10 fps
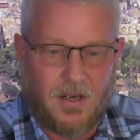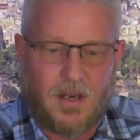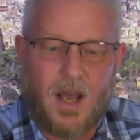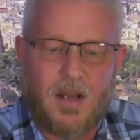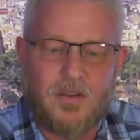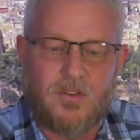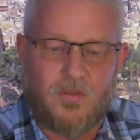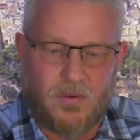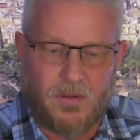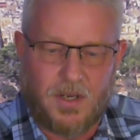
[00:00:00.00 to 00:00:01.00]
God is
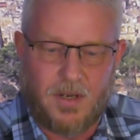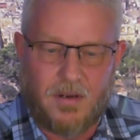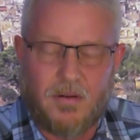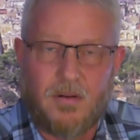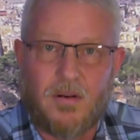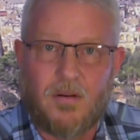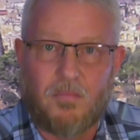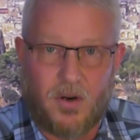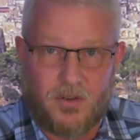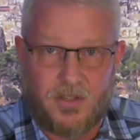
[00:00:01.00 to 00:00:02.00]
truly
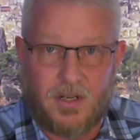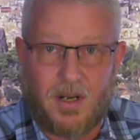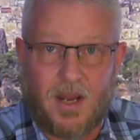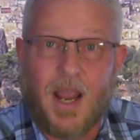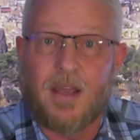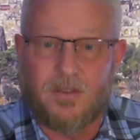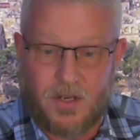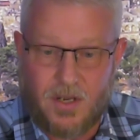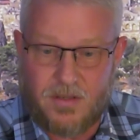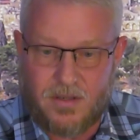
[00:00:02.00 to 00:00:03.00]
mercy and
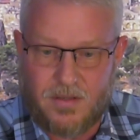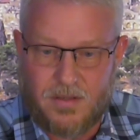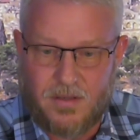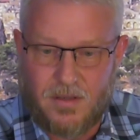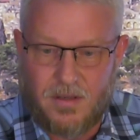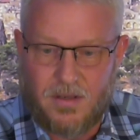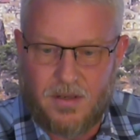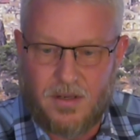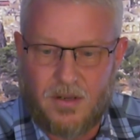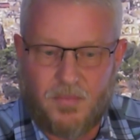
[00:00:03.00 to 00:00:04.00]
justice,
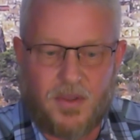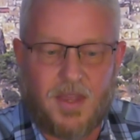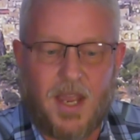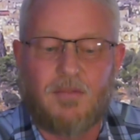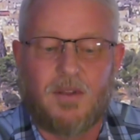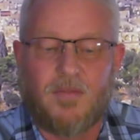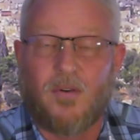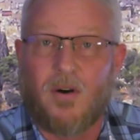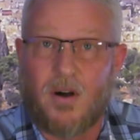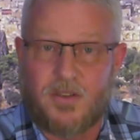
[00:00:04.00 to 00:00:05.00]
but thankfully
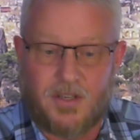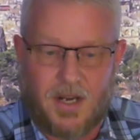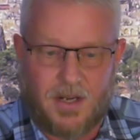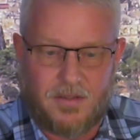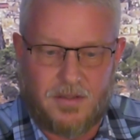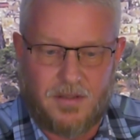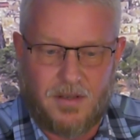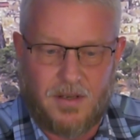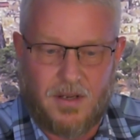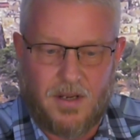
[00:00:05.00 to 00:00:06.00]
for our sakes,
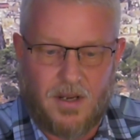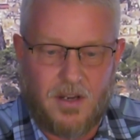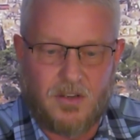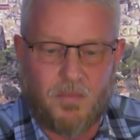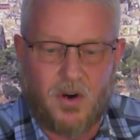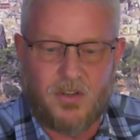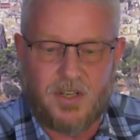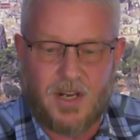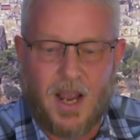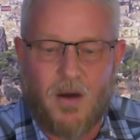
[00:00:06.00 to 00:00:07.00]
his
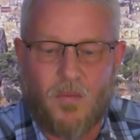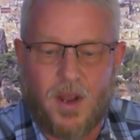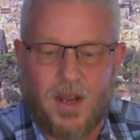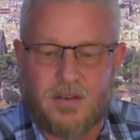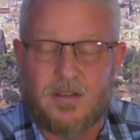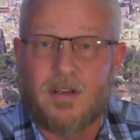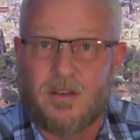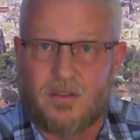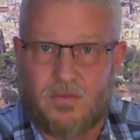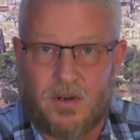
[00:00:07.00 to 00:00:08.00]
mercy outweighs
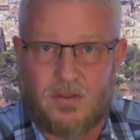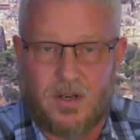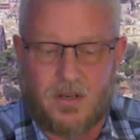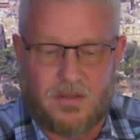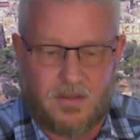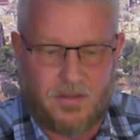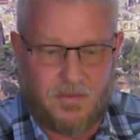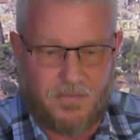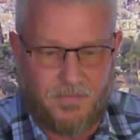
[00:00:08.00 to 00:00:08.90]
his strict justice.